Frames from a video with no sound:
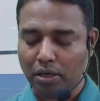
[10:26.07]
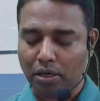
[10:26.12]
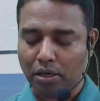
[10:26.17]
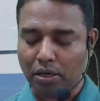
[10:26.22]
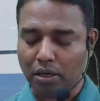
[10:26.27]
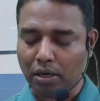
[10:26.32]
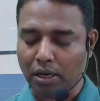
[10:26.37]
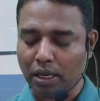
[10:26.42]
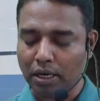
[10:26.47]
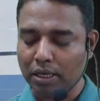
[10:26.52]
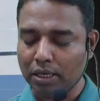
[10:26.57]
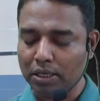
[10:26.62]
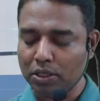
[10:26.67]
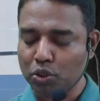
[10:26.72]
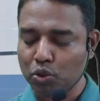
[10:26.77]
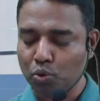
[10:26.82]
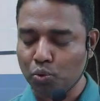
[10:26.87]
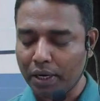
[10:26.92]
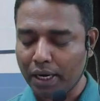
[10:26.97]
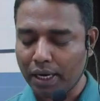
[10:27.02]
run is
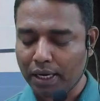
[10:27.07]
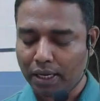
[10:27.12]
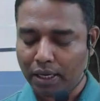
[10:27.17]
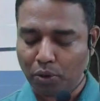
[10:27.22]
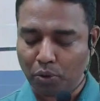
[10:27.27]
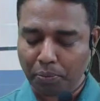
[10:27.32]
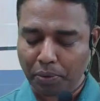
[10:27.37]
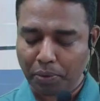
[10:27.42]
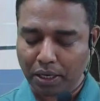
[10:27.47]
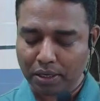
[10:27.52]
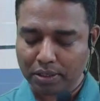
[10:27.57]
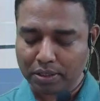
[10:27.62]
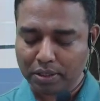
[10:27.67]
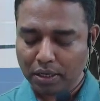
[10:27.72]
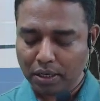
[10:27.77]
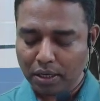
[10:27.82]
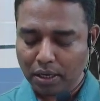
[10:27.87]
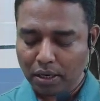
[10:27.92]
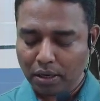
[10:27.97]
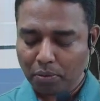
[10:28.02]
280 rupees.
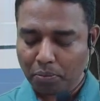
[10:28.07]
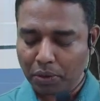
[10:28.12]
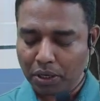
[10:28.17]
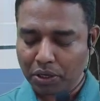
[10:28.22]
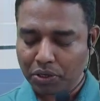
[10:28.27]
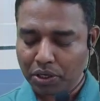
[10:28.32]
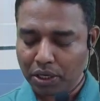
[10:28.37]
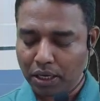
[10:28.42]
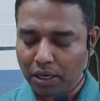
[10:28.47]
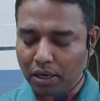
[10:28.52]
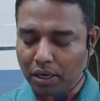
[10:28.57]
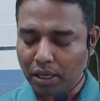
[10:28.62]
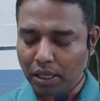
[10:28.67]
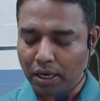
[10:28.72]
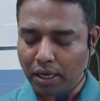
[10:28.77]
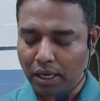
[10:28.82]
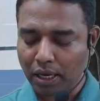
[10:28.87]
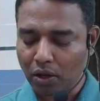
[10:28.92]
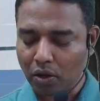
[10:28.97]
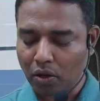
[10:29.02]
Machine
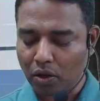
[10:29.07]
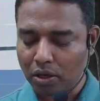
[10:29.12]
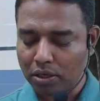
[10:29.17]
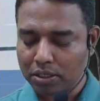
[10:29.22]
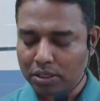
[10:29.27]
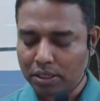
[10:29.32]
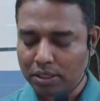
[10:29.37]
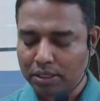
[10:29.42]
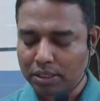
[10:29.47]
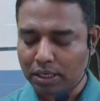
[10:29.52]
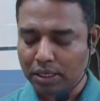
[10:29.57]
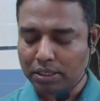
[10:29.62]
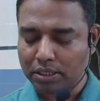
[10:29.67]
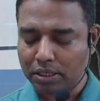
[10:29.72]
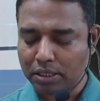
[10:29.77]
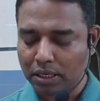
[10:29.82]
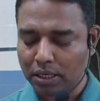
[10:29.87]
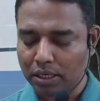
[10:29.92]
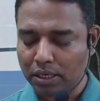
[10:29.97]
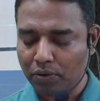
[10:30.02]
running cost is
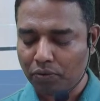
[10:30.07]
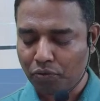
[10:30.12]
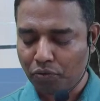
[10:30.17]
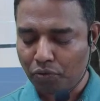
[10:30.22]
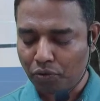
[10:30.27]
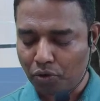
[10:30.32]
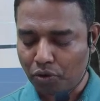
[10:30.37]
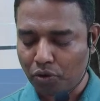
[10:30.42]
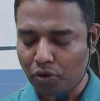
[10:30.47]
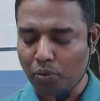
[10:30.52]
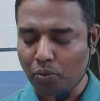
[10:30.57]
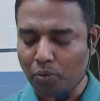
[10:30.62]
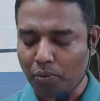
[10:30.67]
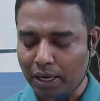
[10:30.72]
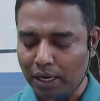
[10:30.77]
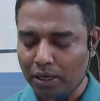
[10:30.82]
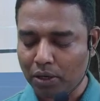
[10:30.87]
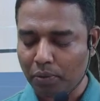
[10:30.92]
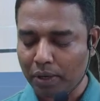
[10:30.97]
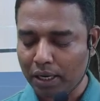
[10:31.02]

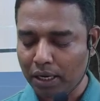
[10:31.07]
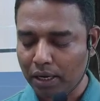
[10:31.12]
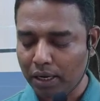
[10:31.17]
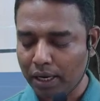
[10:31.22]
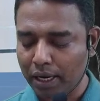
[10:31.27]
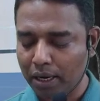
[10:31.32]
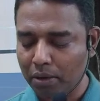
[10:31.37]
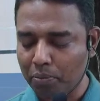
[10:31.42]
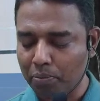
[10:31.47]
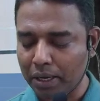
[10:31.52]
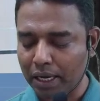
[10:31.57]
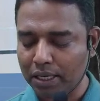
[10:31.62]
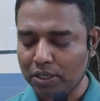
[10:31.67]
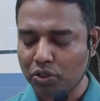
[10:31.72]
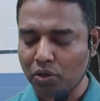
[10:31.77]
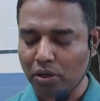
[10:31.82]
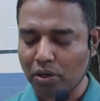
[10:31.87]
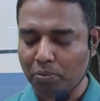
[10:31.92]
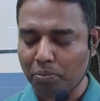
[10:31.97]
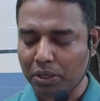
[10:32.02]
64,128 based
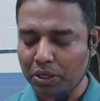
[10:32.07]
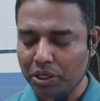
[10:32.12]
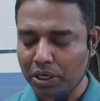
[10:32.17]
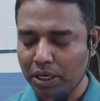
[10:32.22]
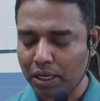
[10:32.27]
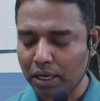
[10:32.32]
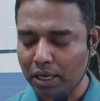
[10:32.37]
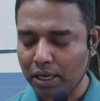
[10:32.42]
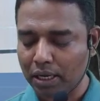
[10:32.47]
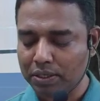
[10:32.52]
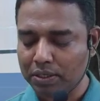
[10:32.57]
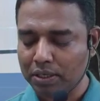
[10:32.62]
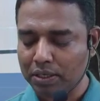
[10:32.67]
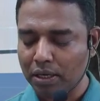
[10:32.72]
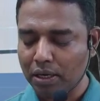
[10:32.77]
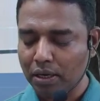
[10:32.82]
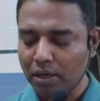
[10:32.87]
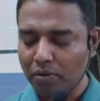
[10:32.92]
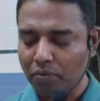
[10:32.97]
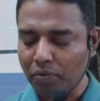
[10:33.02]
on machine hours.
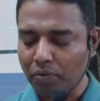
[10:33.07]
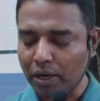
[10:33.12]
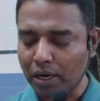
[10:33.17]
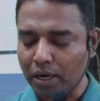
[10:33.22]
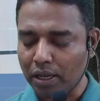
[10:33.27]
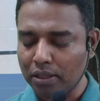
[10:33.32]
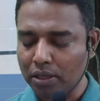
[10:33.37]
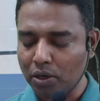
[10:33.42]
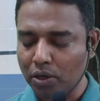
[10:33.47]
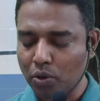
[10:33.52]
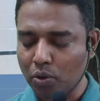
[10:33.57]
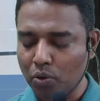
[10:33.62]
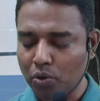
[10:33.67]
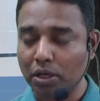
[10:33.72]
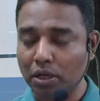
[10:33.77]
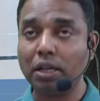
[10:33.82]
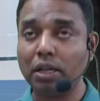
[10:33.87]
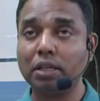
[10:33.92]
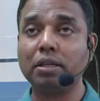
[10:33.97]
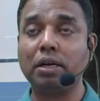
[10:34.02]
We have done the
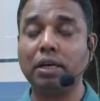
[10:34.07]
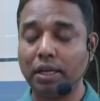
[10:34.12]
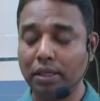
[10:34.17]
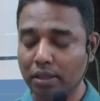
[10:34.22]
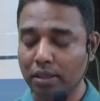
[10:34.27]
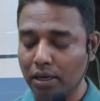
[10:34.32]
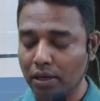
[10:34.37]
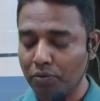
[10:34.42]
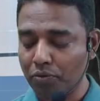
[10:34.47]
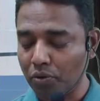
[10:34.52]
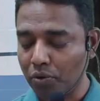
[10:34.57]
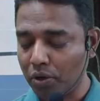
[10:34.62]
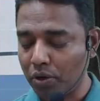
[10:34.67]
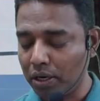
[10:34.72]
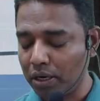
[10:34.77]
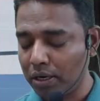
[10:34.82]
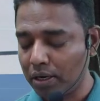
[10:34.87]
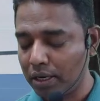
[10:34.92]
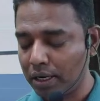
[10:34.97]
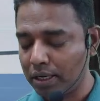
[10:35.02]
total
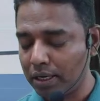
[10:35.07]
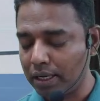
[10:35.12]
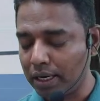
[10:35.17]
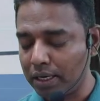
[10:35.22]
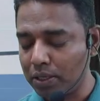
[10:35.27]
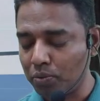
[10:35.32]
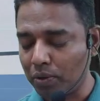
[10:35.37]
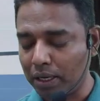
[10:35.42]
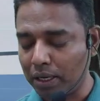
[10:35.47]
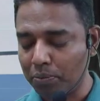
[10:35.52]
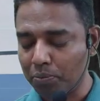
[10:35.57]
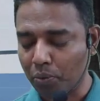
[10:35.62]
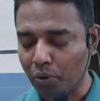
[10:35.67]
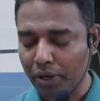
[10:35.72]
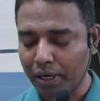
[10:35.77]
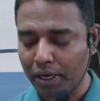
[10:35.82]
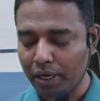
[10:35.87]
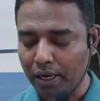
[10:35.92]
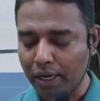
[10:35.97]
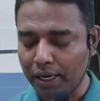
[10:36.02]
33,400, that is
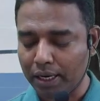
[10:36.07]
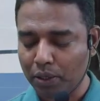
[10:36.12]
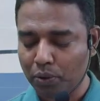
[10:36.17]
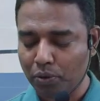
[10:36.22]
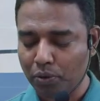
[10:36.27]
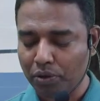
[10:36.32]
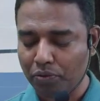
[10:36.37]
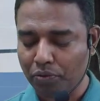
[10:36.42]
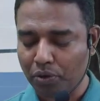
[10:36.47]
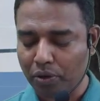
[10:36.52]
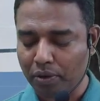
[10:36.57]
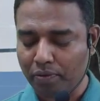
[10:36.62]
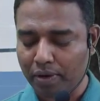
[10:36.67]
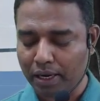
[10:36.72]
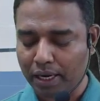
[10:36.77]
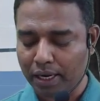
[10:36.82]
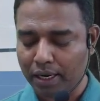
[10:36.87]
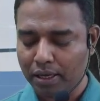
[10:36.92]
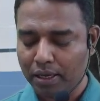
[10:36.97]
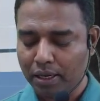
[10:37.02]
1.92 if you
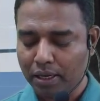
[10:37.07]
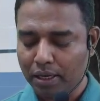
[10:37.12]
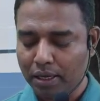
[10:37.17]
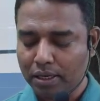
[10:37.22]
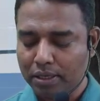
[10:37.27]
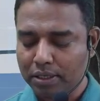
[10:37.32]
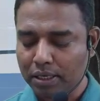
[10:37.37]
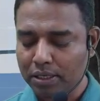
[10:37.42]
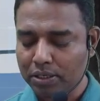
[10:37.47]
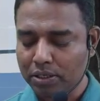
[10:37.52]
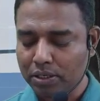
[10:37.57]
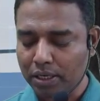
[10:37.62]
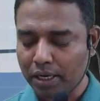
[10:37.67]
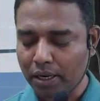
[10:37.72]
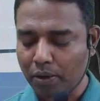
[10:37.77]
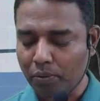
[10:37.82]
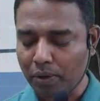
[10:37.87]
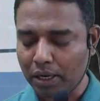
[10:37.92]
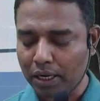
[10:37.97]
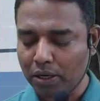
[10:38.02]
divide
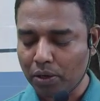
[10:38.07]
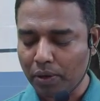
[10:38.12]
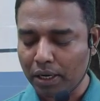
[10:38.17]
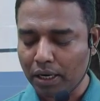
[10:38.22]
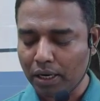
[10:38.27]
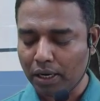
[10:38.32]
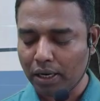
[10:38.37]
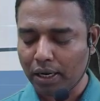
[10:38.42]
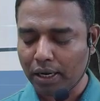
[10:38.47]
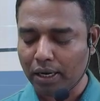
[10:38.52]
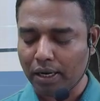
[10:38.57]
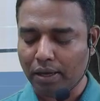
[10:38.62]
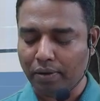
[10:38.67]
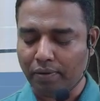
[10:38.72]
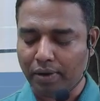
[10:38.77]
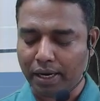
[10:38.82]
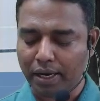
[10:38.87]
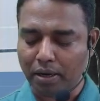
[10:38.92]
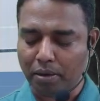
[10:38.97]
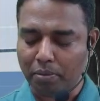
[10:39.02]
68,128
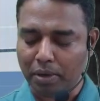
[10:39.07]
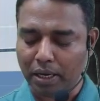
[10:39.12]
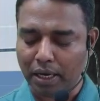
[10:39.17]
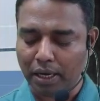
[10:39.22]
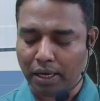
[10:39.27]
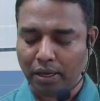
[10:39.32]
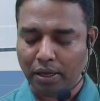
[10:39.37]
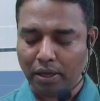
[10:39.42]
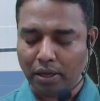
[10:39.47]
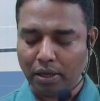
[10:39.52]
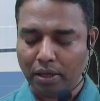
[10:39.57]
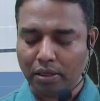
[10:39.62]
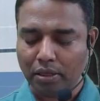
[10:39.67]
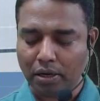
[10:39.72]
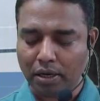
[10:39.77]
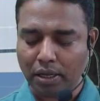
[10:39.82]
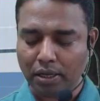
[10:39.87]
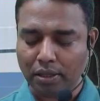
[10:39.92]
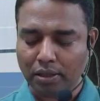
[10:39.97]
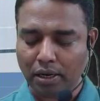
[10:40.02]
divided by
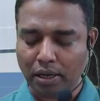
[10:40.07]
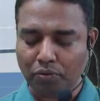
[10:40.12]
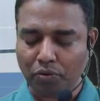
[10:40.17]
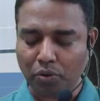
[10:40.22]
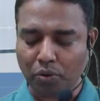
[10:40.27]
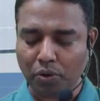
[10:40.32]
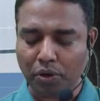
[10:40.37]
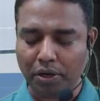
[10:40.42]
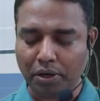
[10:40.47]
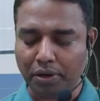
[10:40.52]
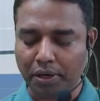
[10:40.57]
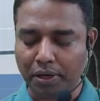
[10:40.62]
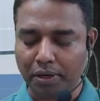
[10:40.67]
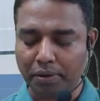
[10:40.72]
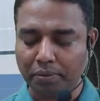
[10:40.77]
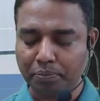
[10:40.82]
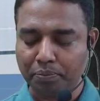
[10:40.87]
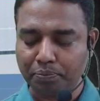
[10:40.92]
33,400.